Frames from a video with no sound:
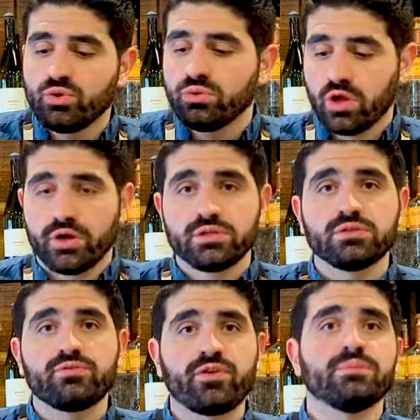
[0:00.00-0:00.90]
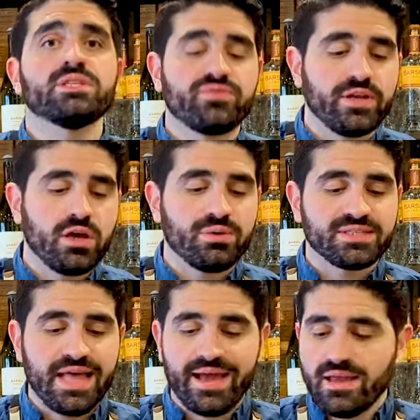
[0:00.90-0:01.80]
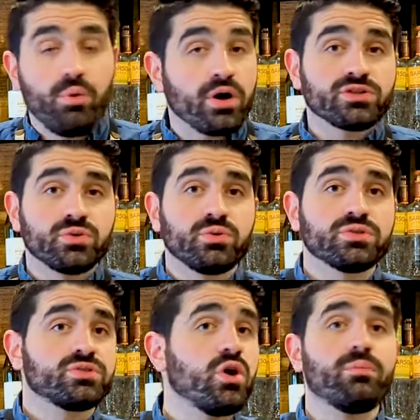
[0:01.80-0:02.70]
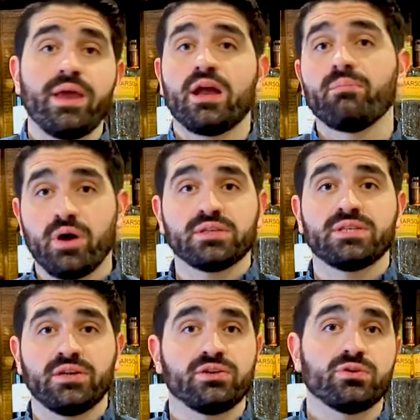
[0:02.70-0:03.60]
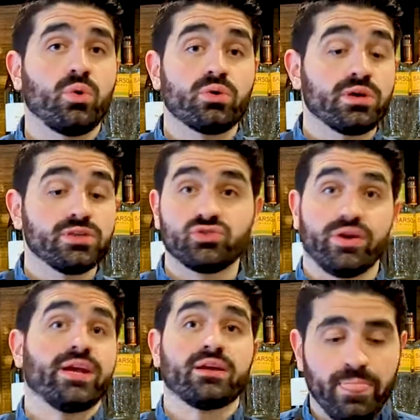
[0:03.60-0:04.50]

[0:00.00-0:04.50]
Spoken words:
you learned from this video is that bar tools don't make a bartender or a drink.